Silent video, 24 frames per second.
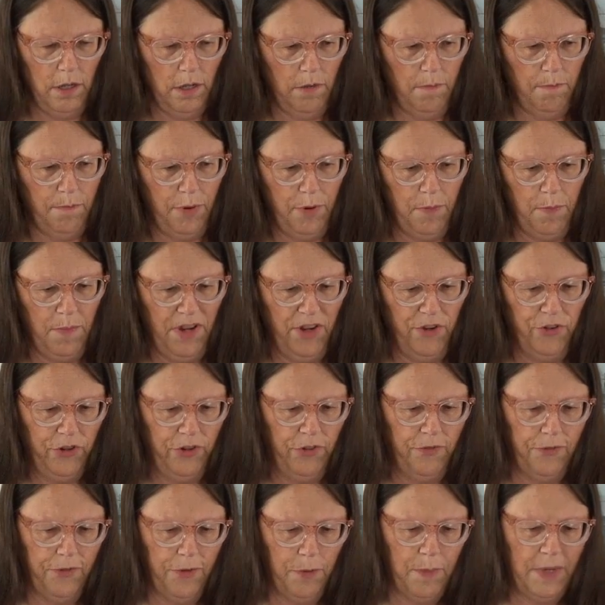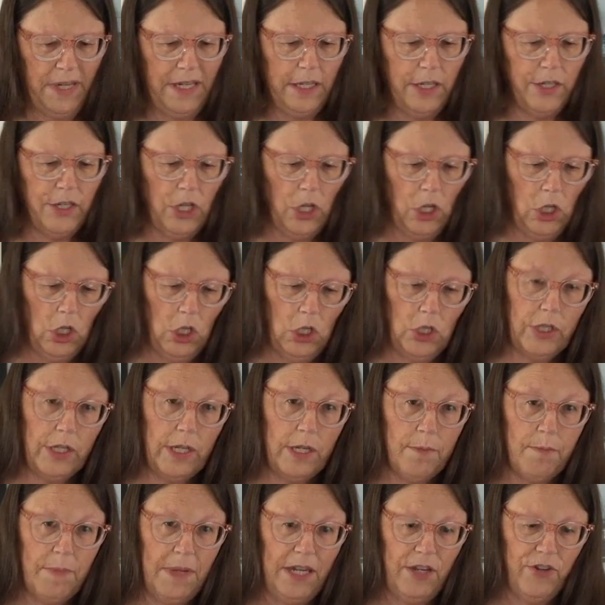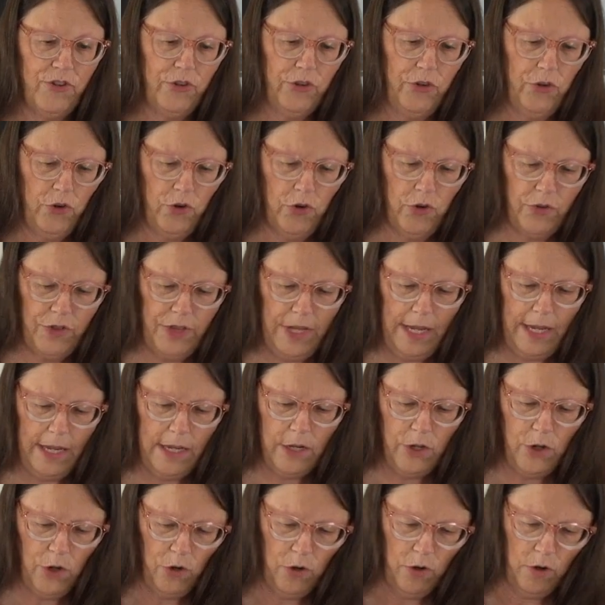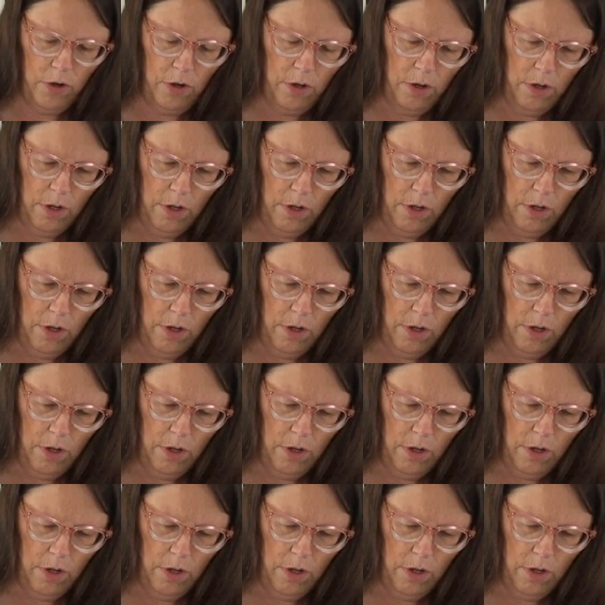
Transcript: permission from an adult and make sure that you're